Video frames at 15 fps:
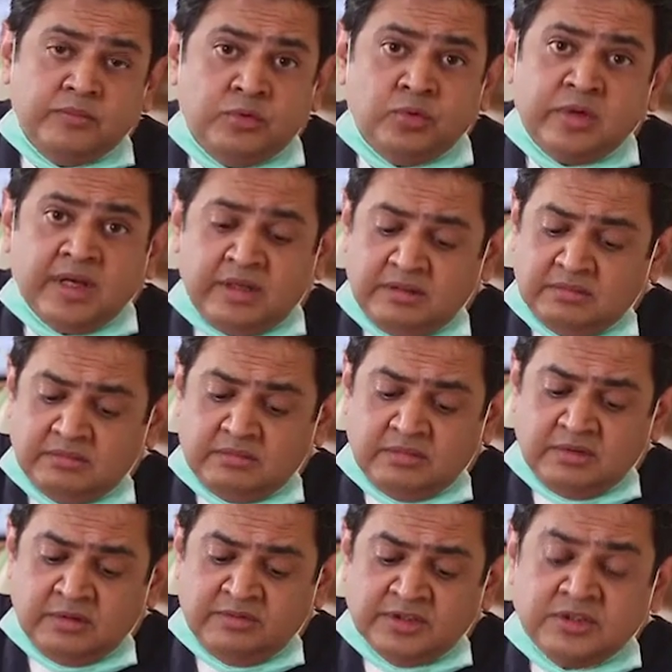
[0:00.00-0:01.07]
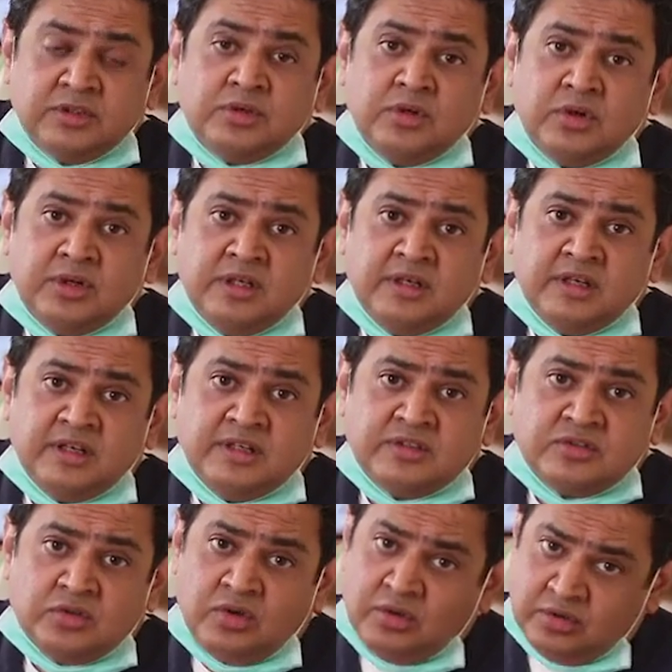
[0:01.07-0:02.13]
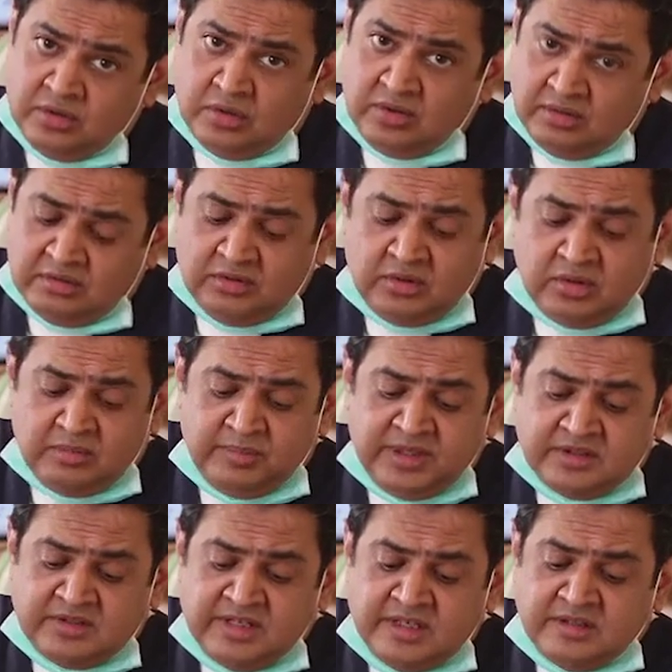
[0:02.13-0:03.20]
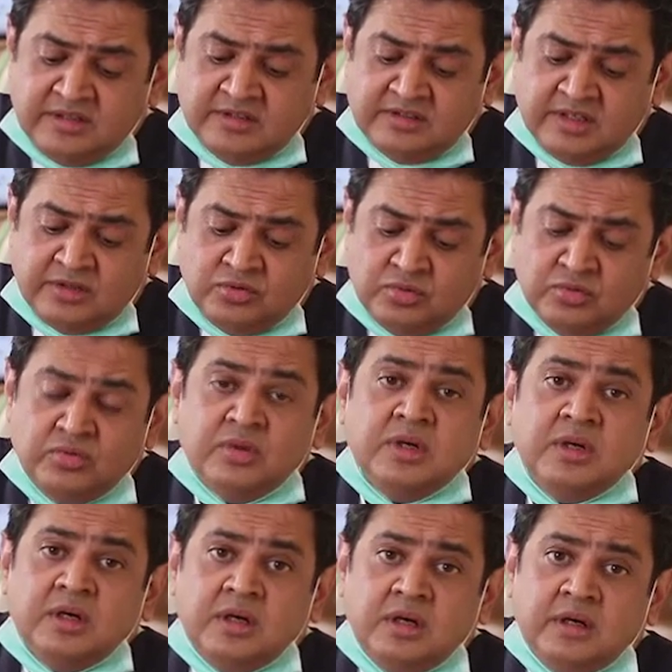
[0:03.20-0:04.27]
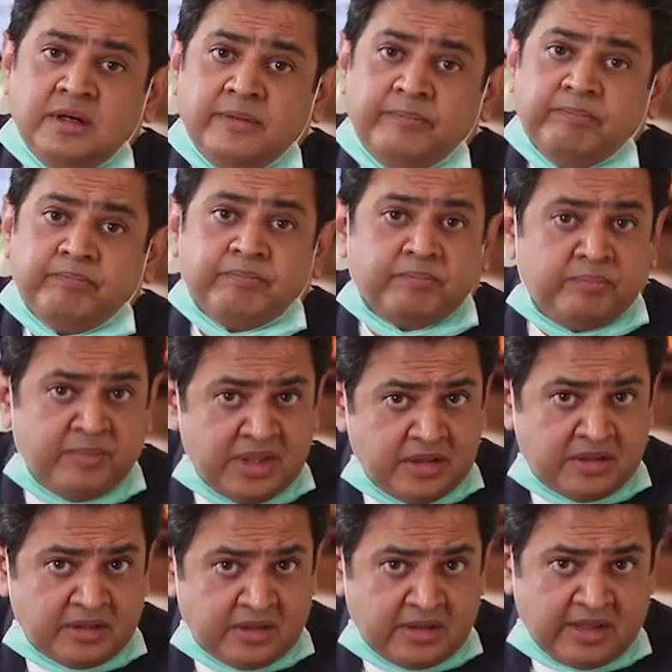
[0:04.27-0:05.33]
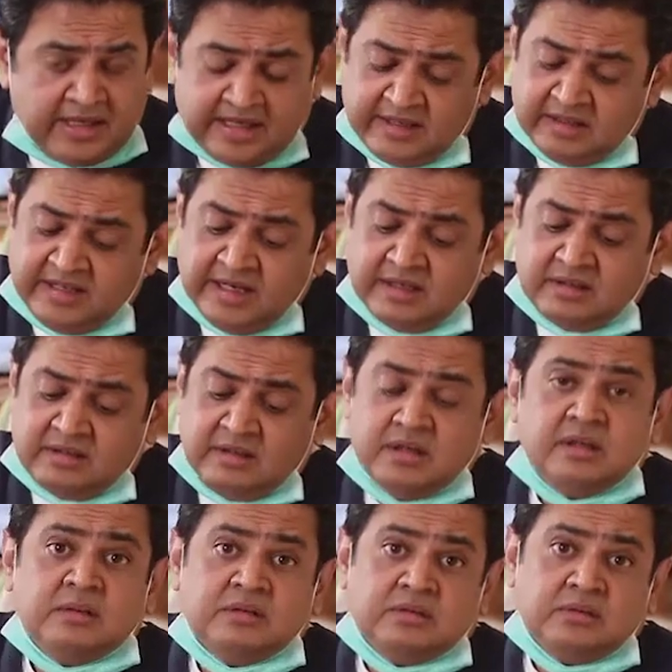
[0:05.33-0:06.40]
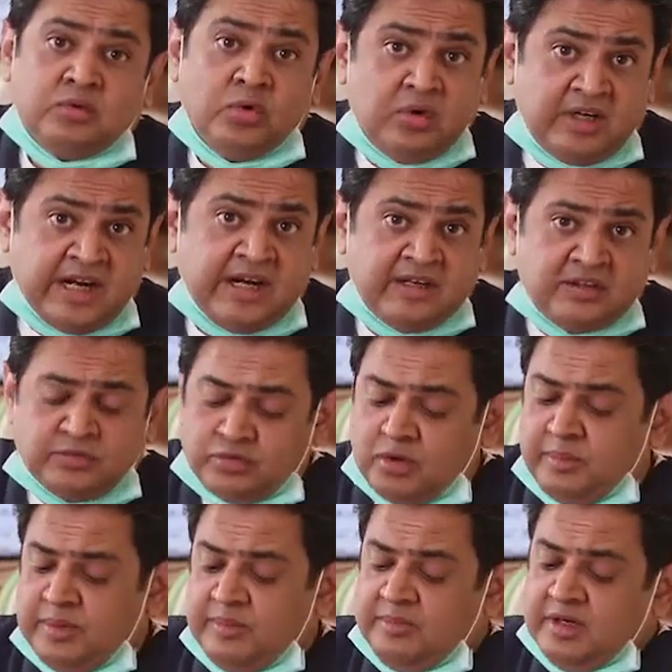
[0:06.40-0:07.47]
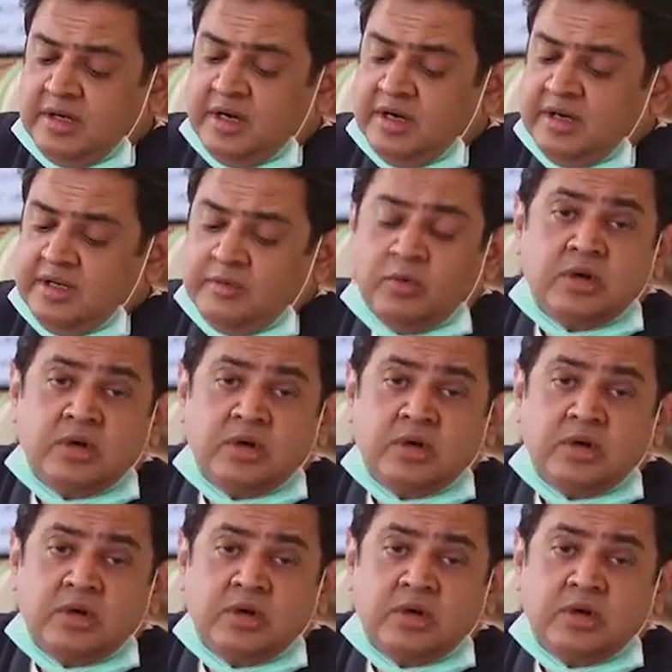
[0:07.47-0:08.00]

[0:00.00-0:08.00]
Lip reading: You can visit your nearest or your best dentist that you meet and get good guidance from him regarding